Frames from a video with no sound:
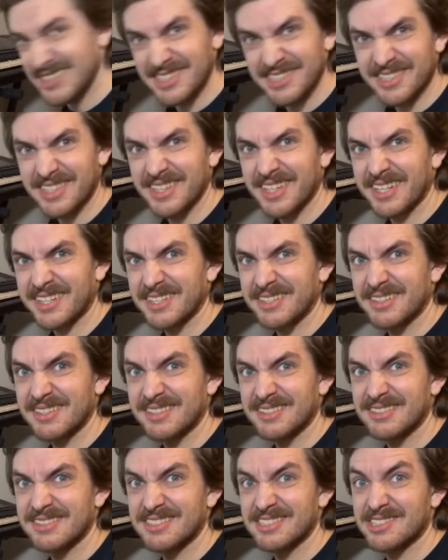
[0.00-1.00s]
looking like a
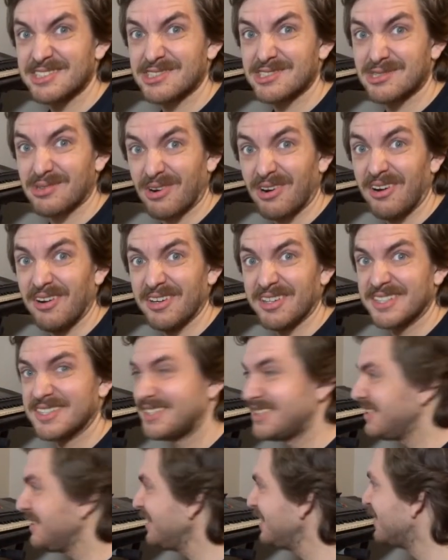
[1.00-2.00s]
strong
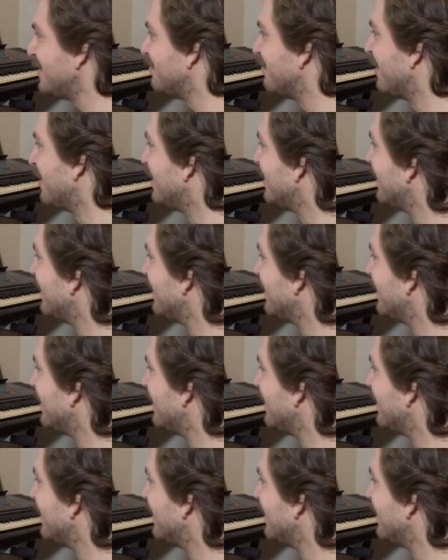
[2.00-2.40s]
team.